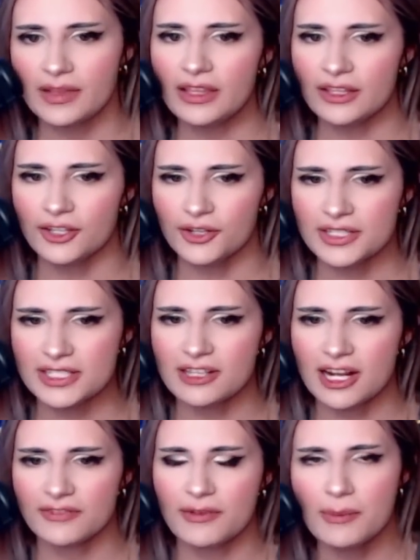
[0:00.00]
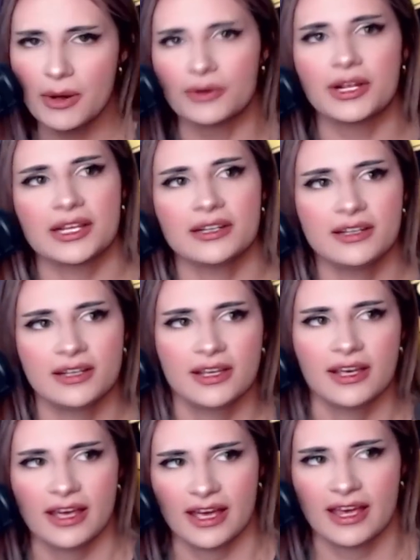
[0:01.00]
There is a lot of emoting,
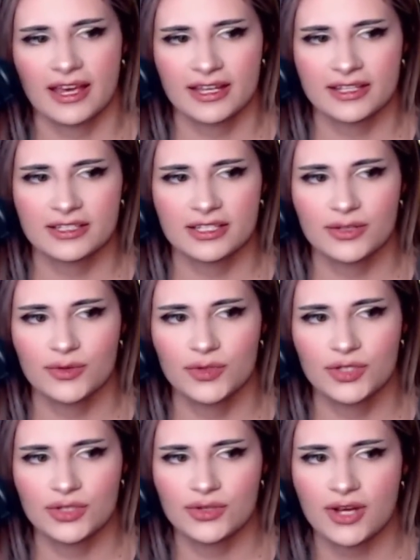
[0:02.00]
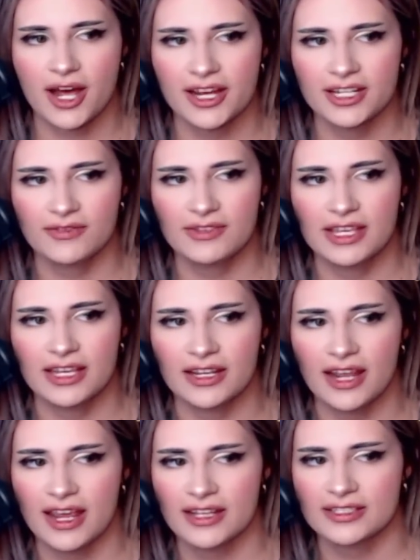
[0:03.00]
and you do kind of
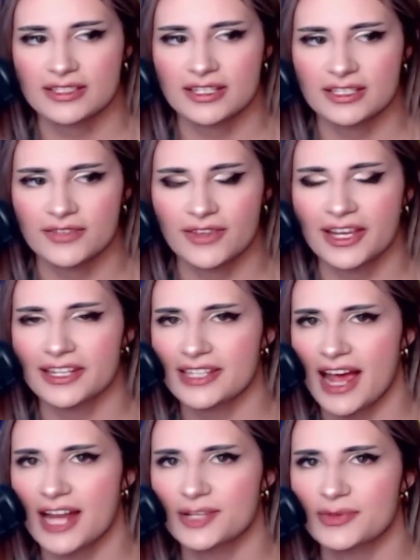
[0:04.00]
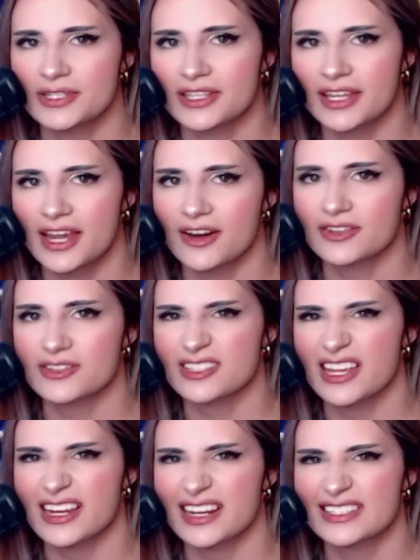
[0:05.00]
get a sense of like attachment to the
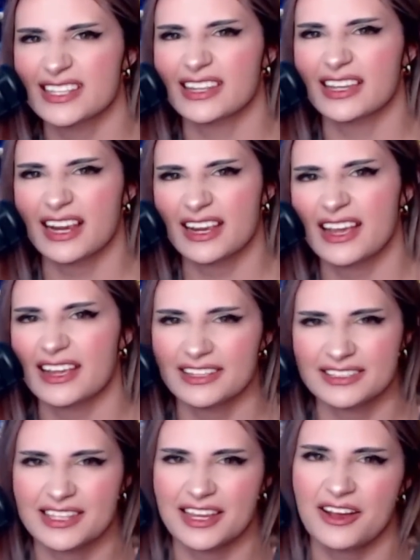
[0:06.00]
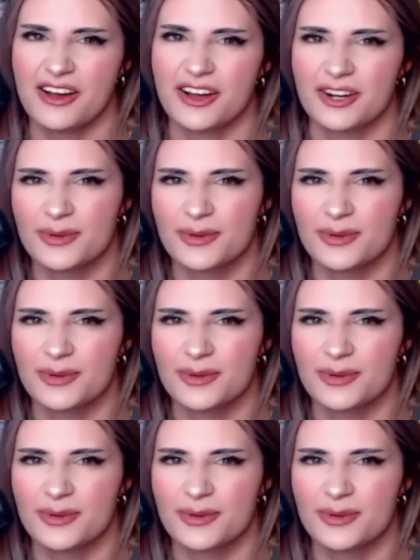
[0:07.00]
characters. Like I said, it's like, oh, her